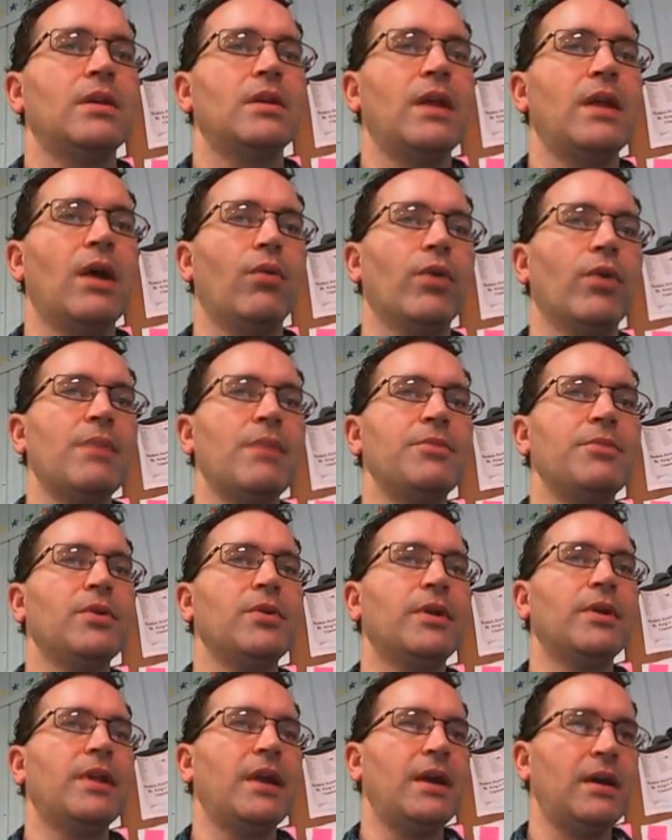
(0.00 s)
Now what I'm
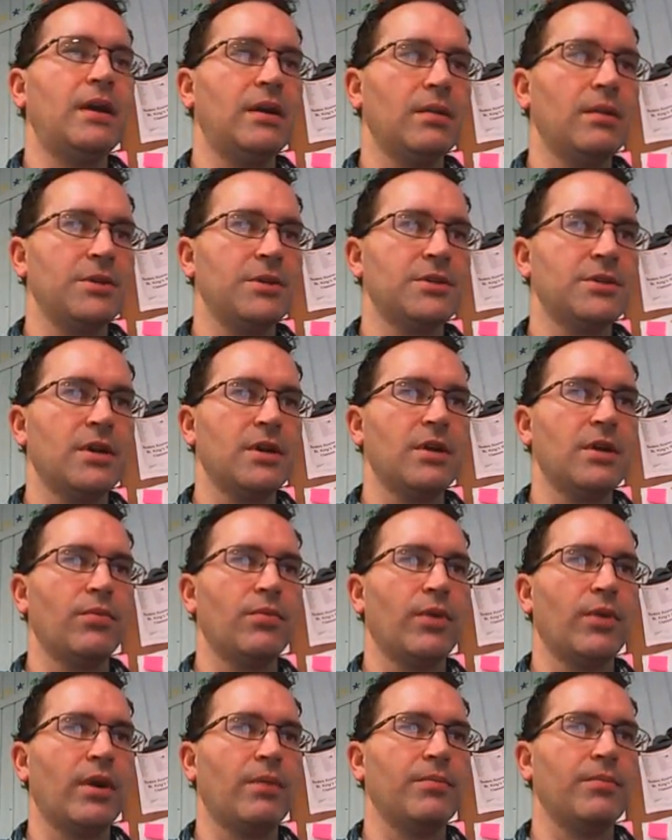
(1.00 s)
doing there, let me show you
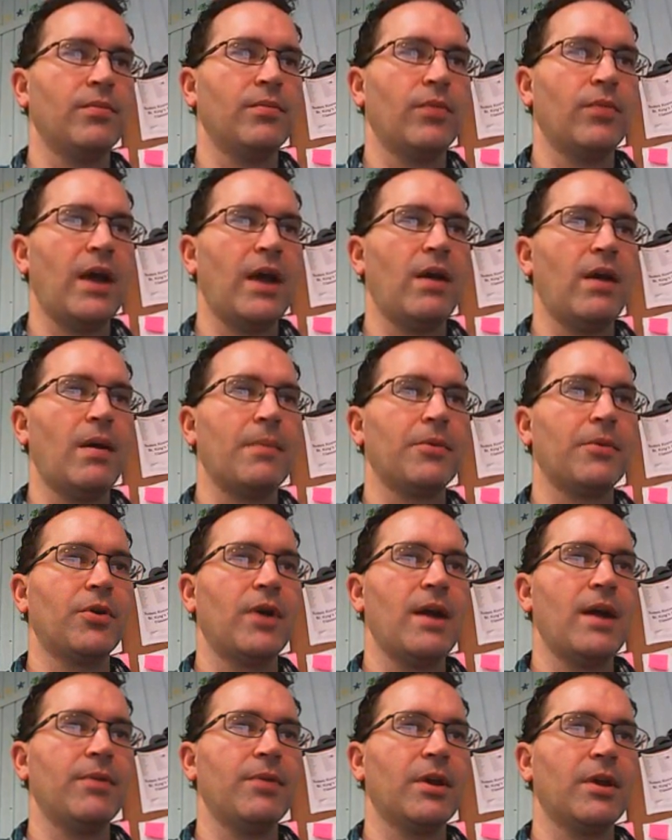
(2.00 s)
how I'm
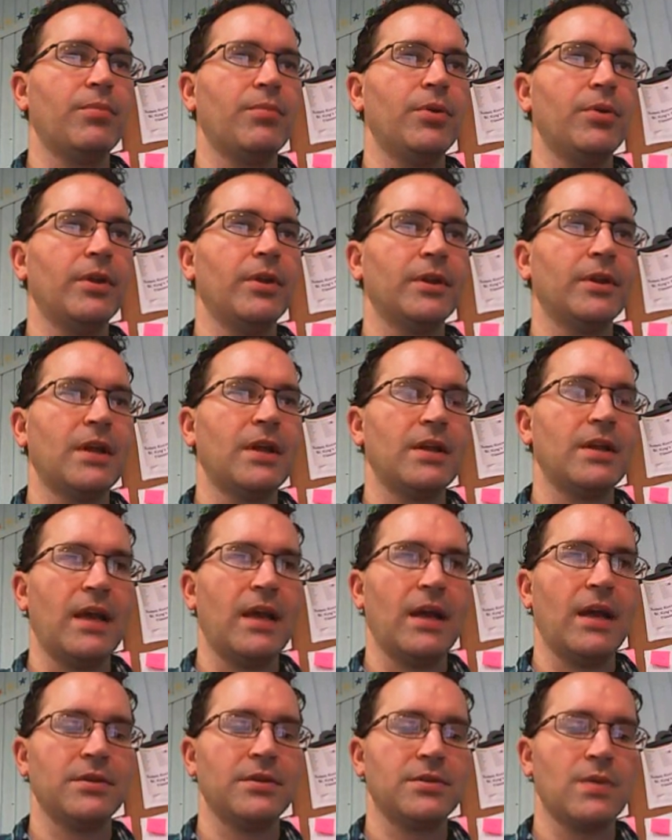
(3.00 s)
grabbing and pulling that
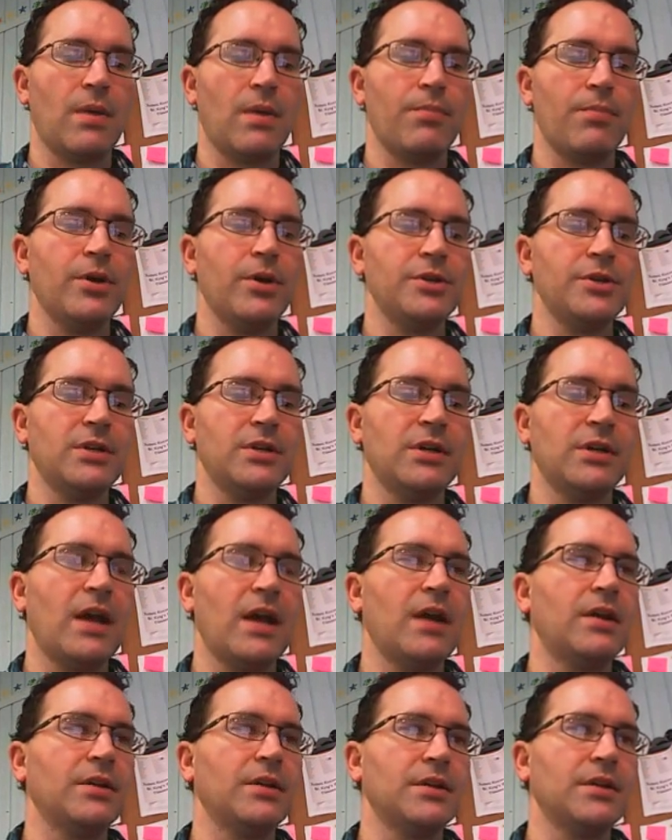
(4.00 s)
down. So I'm pushing
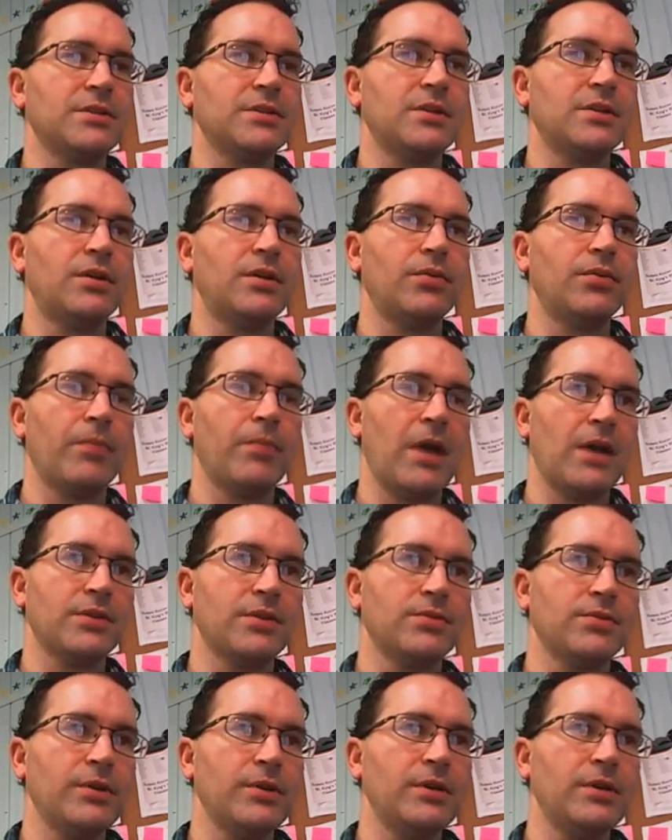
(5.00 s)
down on the center
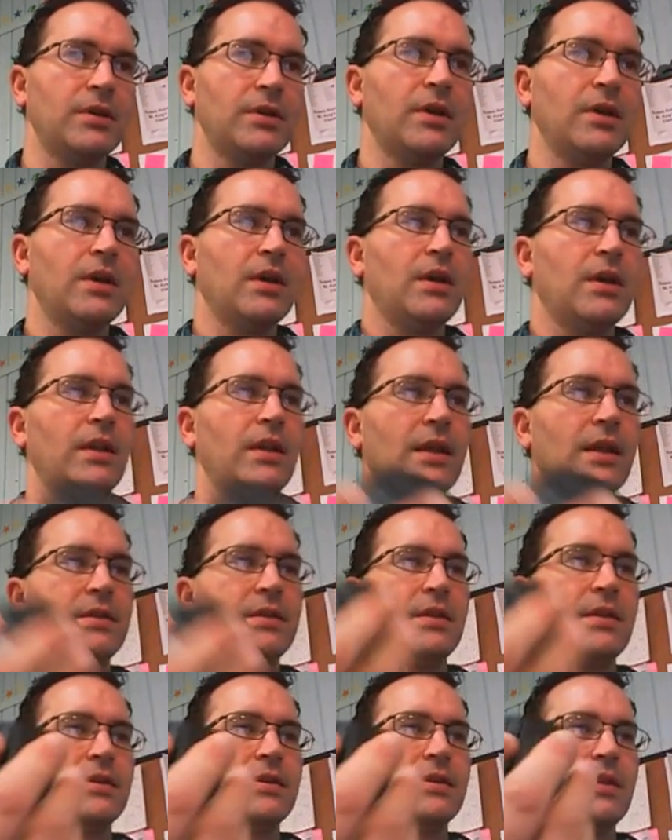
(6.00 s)
mouse wheel.
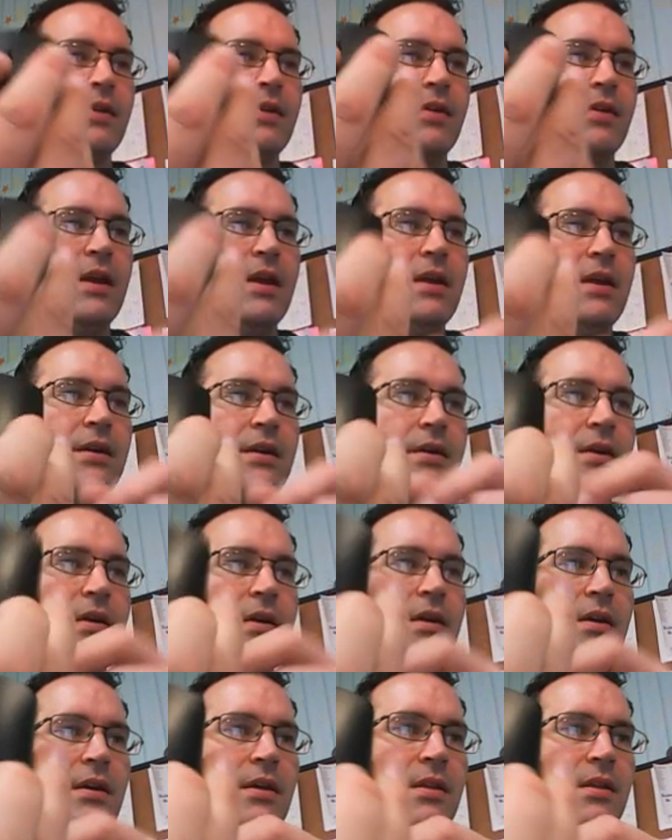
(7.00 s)
That's this thing right here.
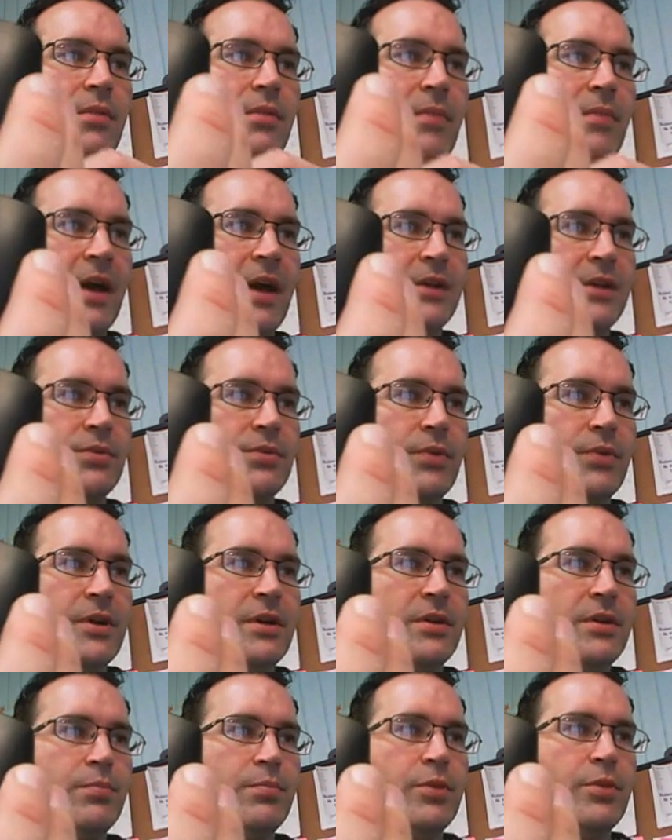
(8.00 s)
The mouse
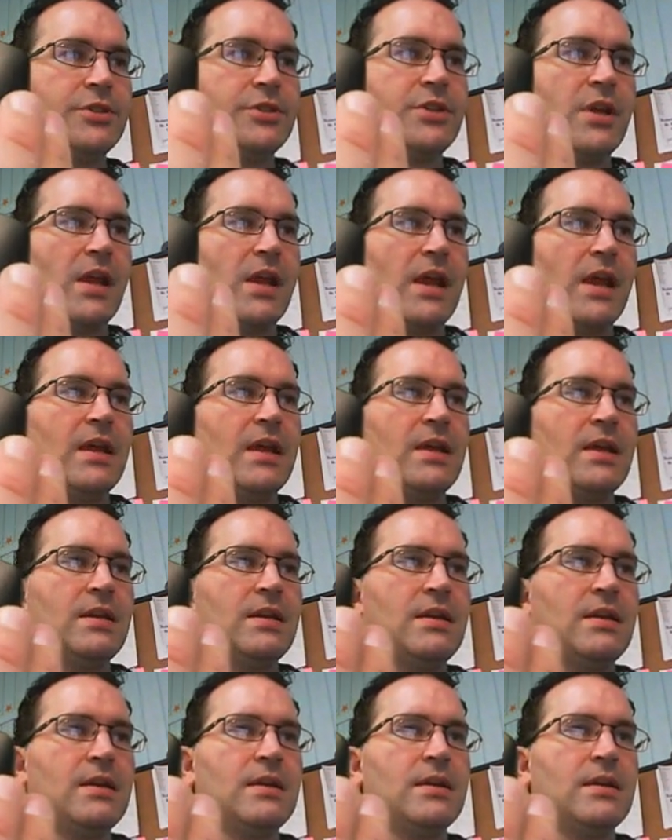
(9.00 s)
wheel, push it in,
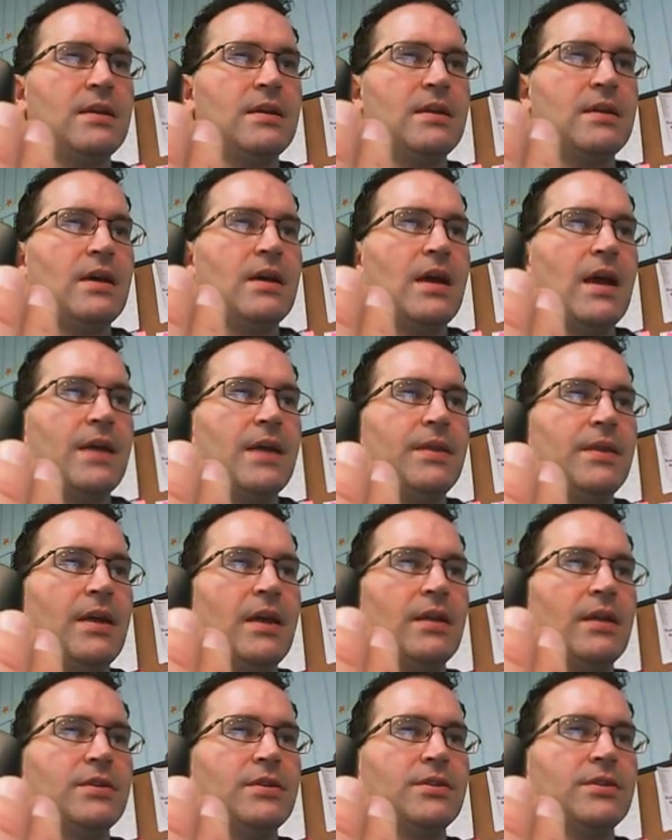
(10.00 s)
and
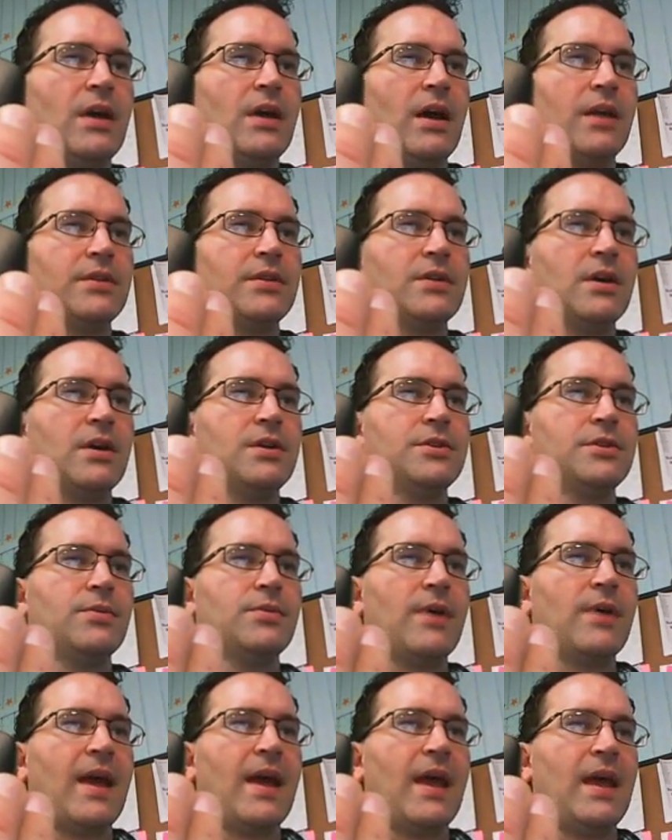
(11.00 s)
then you see how it turns
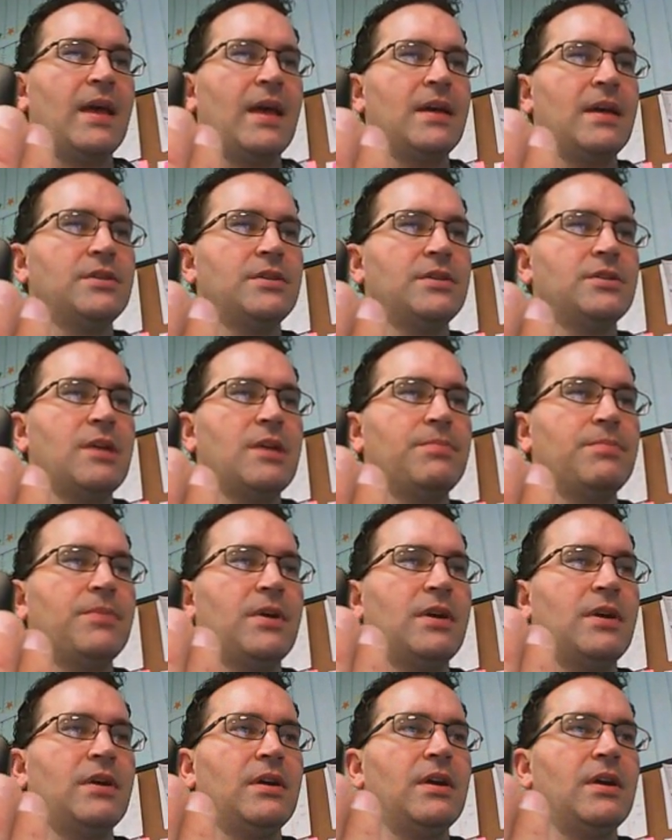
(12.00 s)
to a hand shape
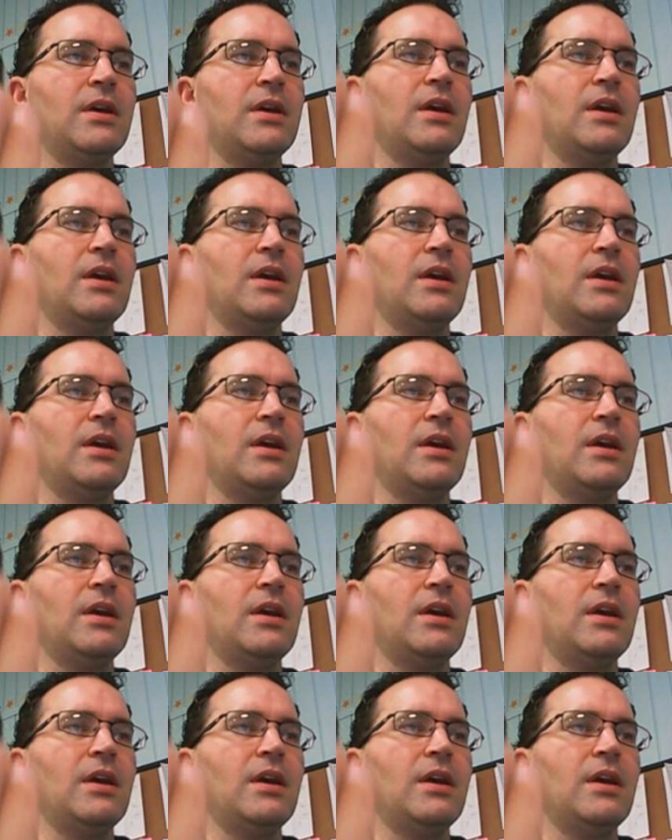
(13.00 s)
there.